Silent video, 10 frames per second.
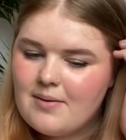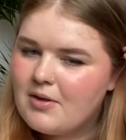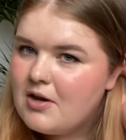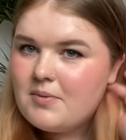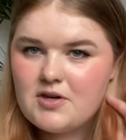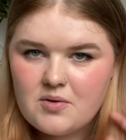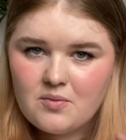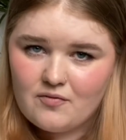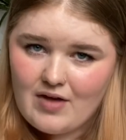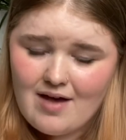I'm going to be doing
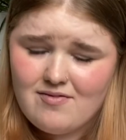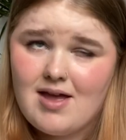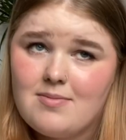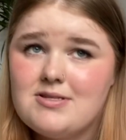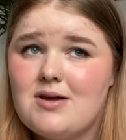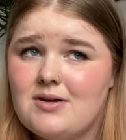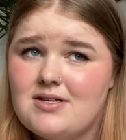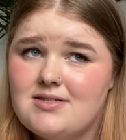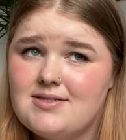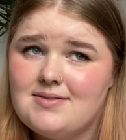one for every episode
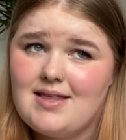because